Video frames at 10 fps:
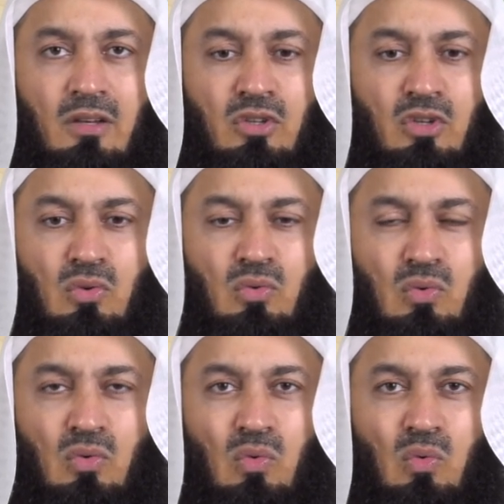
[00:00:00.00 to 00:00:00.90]

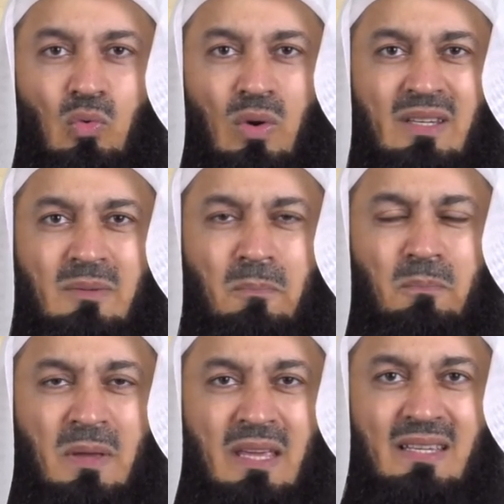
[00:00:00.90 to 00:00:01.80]
knew what
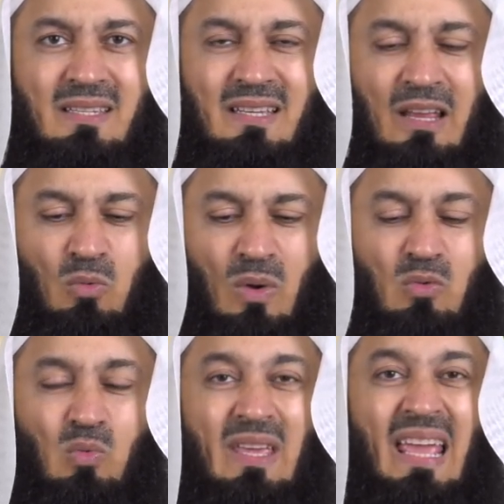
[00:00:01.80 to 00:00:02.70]
peace and
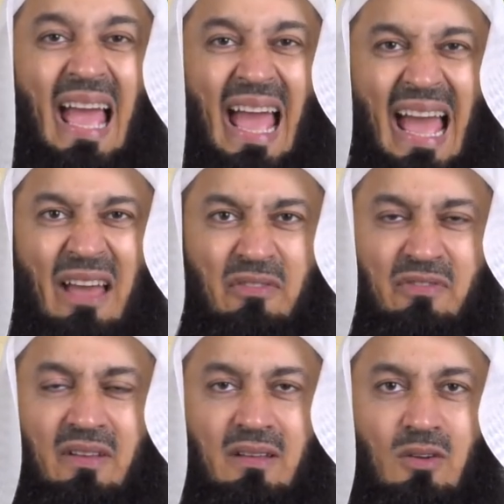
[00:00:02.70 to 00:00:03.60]
what we
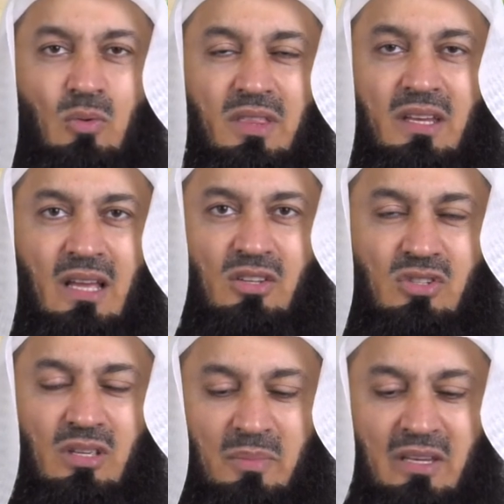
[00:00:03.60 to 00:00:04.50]
have within
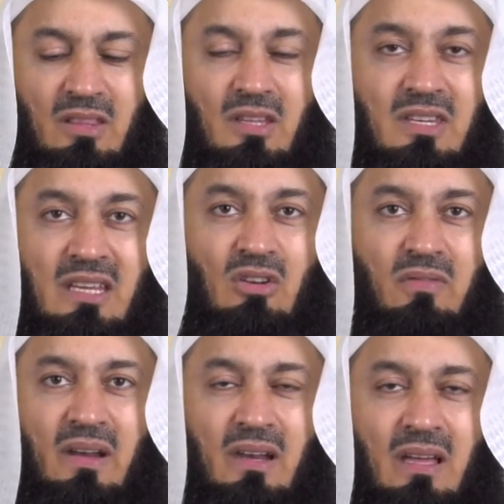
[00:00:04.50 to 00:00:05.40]
us, meaning the deen
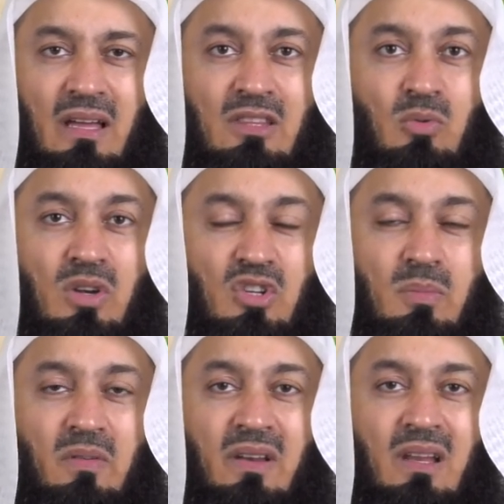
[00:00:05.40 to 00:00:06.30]
of Allah and the
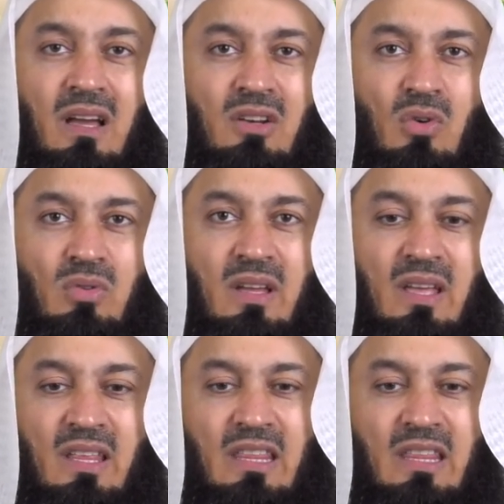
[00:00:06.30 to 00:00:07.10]
worship of Allah alone,